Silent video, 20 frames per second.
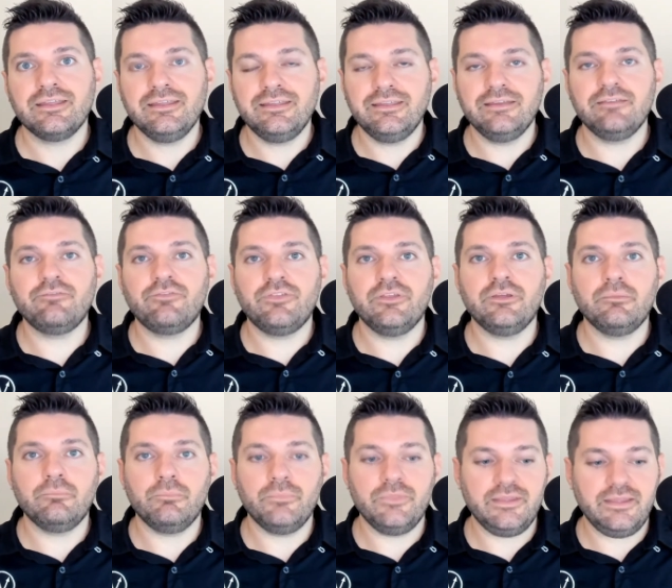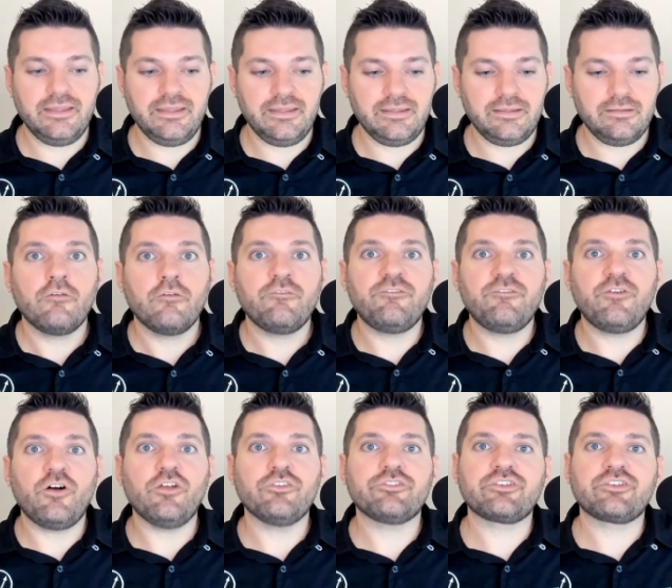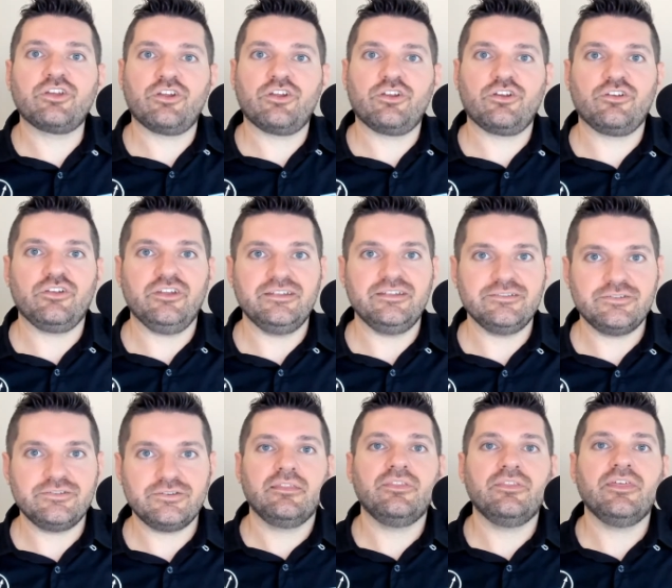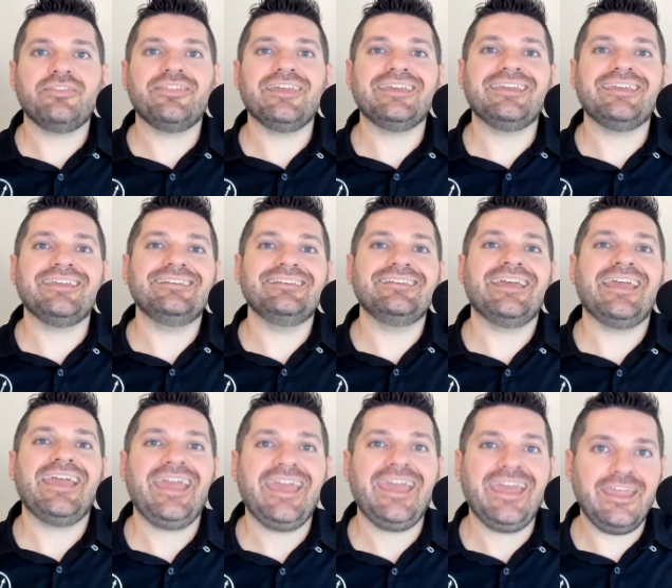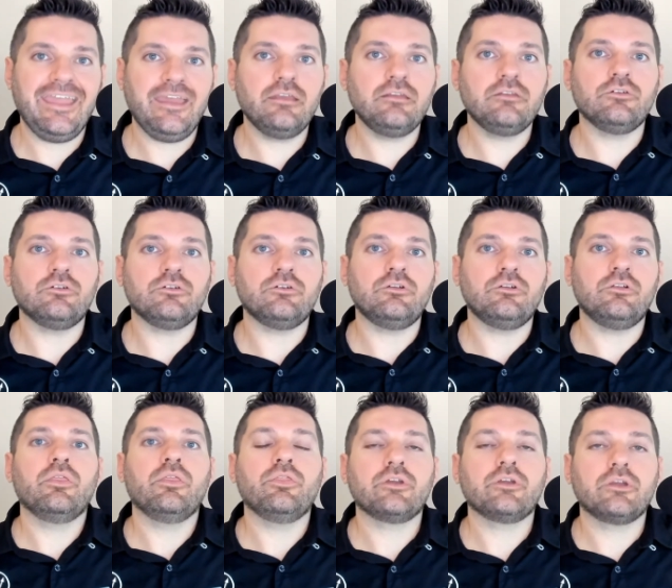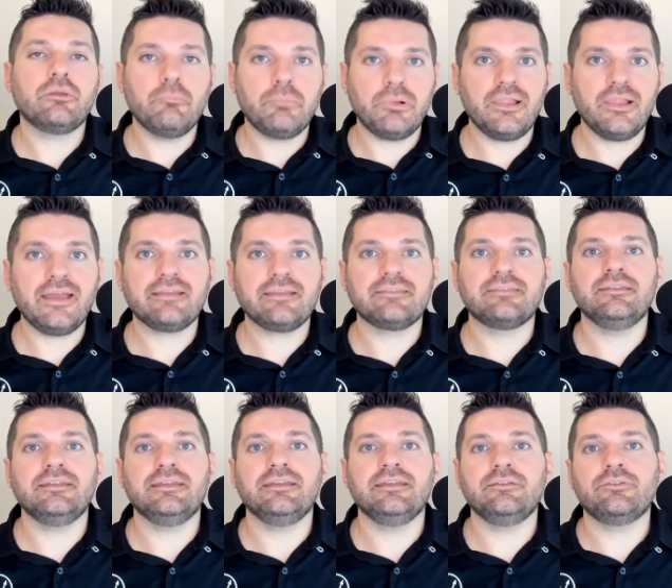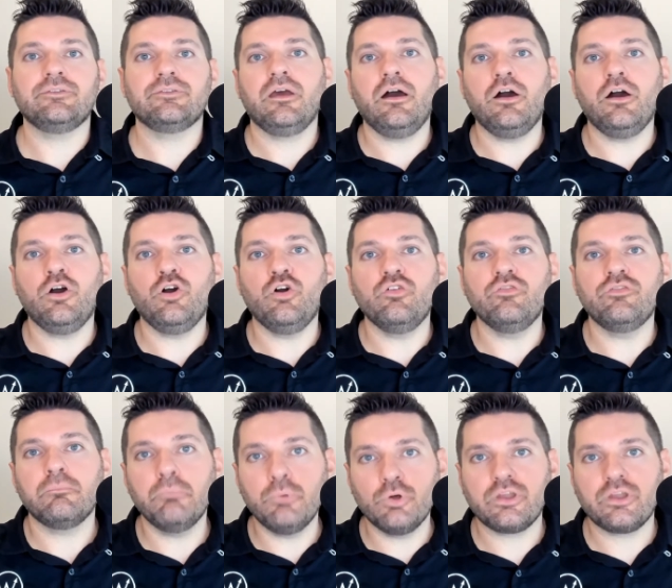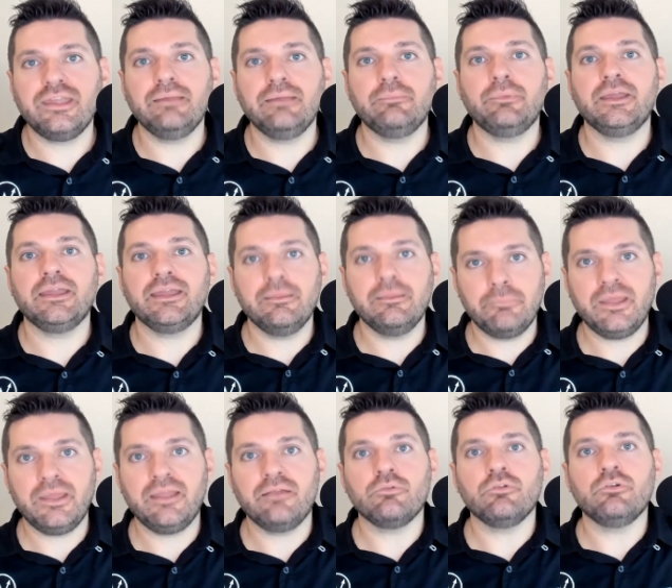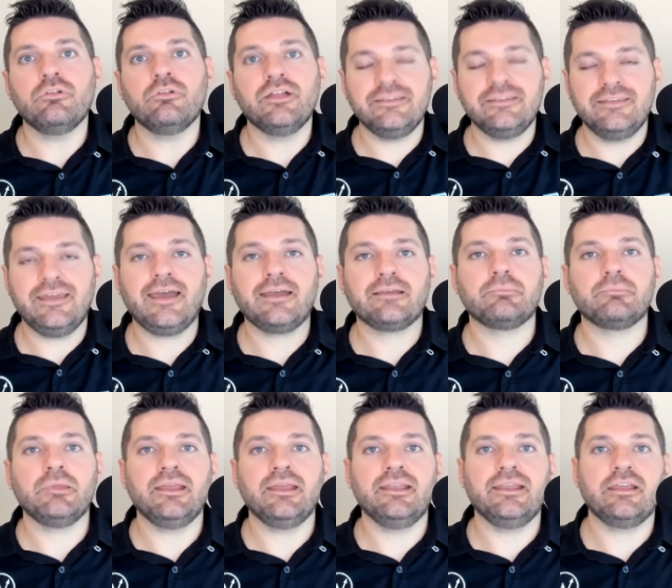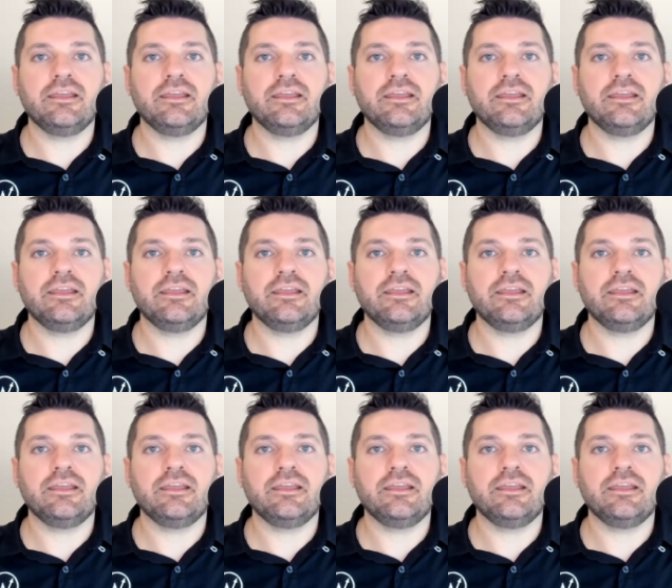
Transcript: give them the false courage that they can handle the complexities of bookkeeping and payroll and tax planning